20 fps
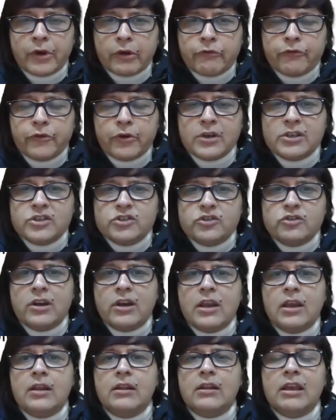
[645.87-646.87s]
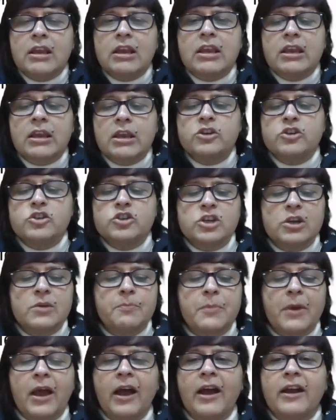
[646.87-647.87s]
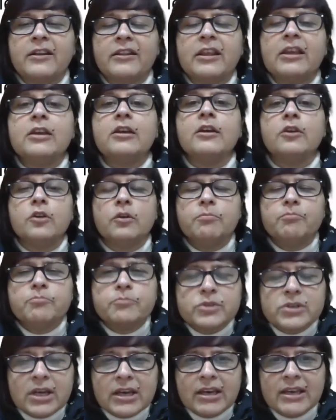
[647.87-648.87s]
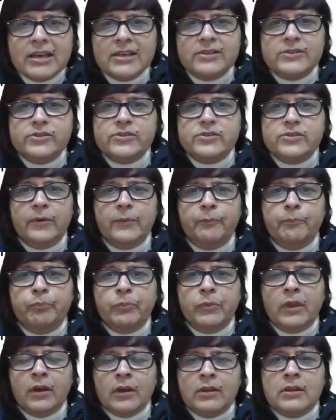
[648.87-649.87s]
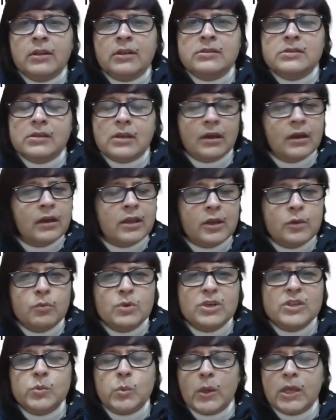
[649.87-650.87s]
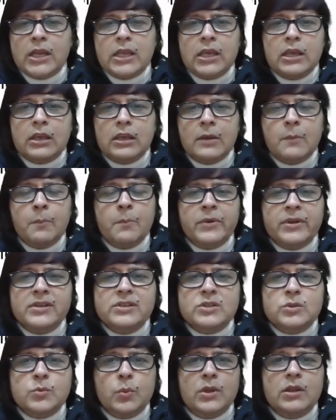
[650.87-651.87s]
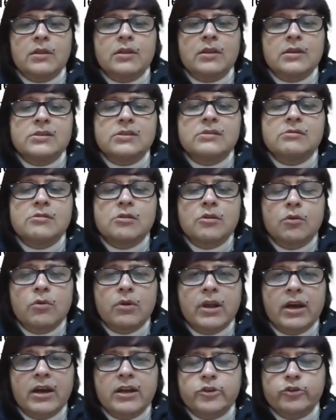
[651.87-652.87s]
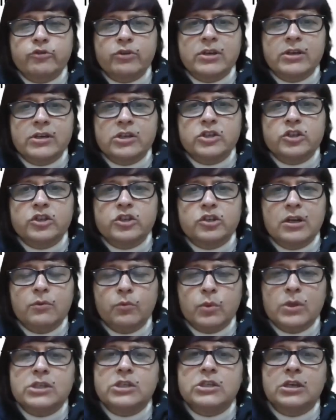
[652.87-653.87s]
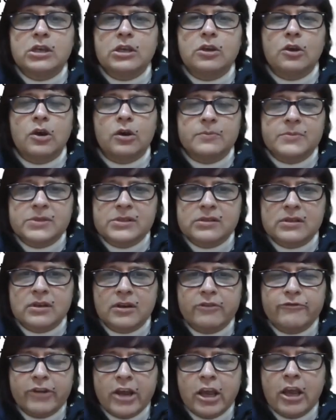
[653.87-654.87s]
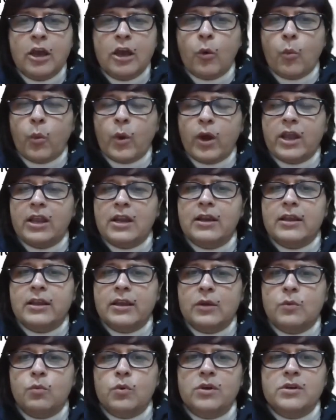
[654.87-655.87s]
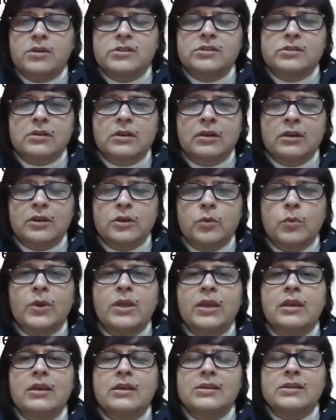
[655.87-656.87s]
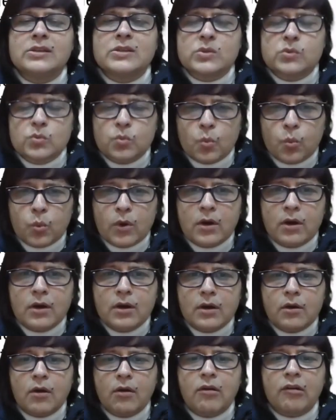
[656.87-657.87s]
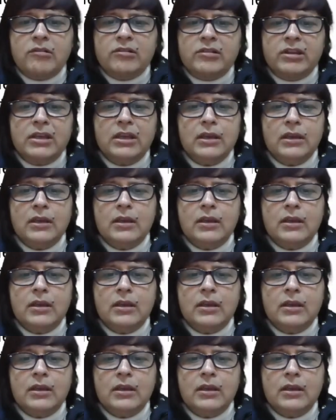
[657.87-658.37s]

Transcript: for fostering the kinship and the group ties. This he was very impressed with this Kula tradition, which he observed while he was doing his work on